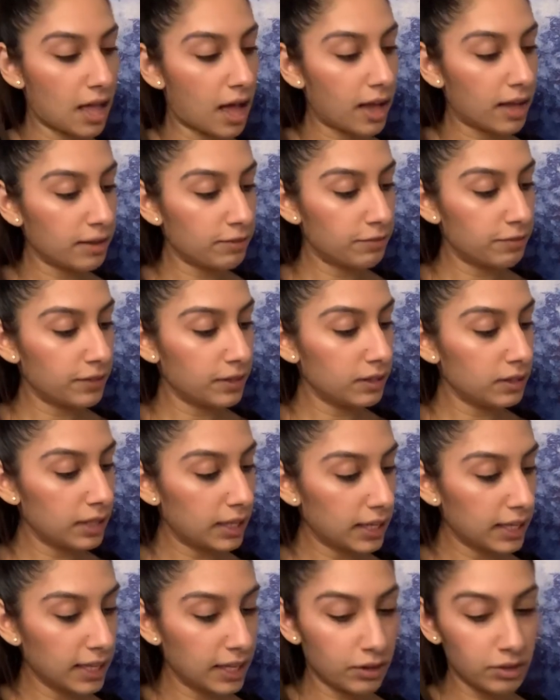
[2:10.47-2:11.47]
I feel
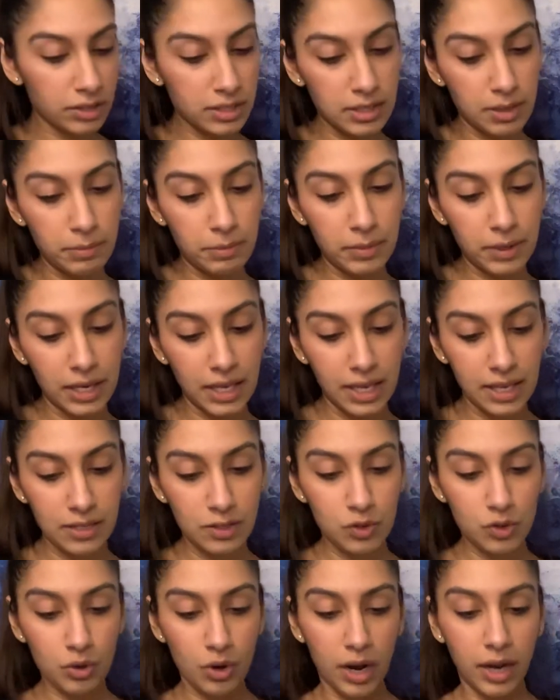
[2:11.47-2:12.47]
like you're somebody
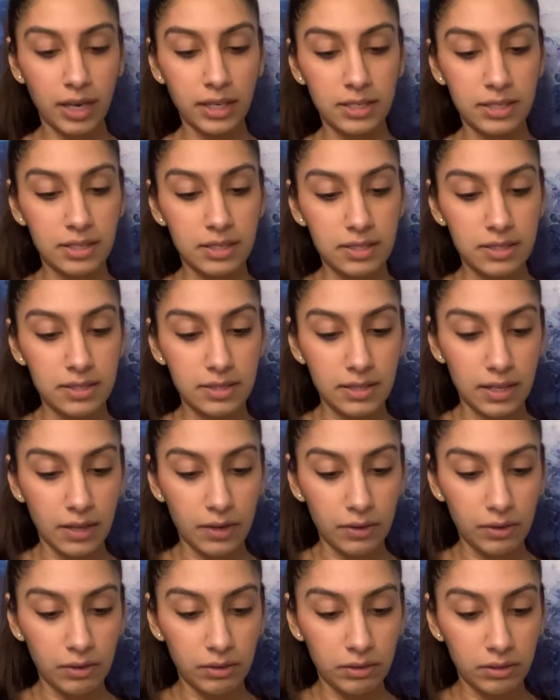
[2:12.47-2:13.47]
is trying to
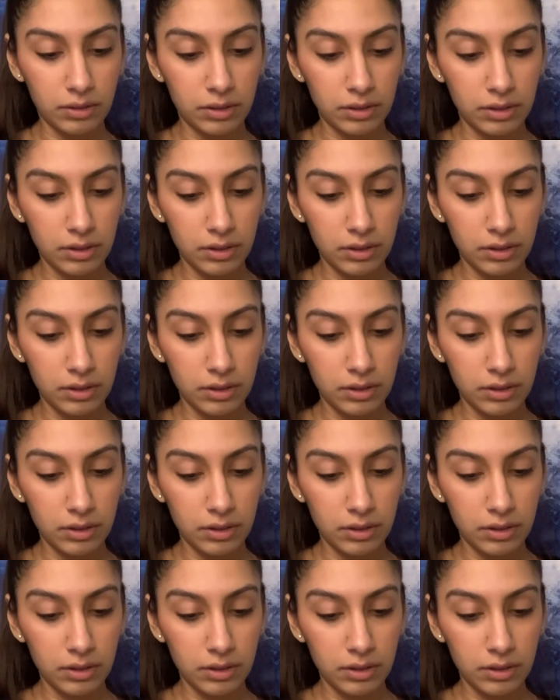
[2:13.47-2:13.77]
steal